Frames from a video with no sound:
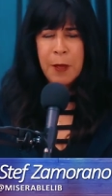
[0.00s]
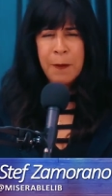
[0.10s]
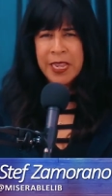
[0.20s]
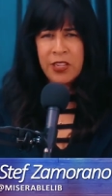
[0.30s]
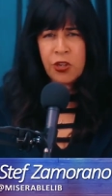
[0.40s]

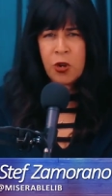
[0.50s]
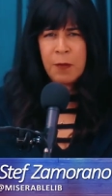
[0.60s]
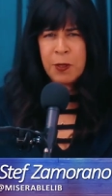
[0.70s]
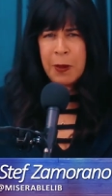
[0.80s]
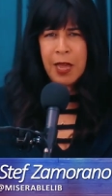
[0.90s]
because
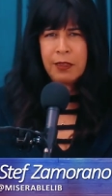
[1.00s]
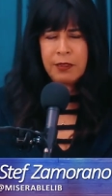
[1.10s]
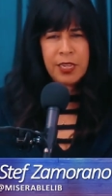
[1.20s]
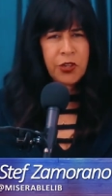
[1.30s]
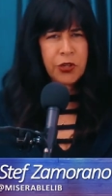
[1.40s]
Trump's
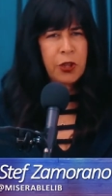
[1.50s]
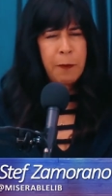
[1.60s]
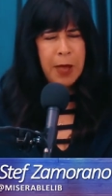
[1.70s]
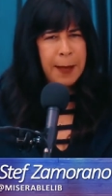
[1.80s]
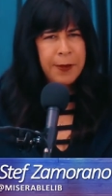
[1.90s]
policies are so
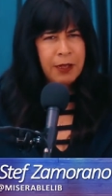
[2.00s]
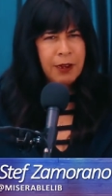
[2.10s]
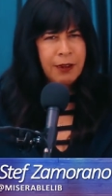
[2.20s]
popular,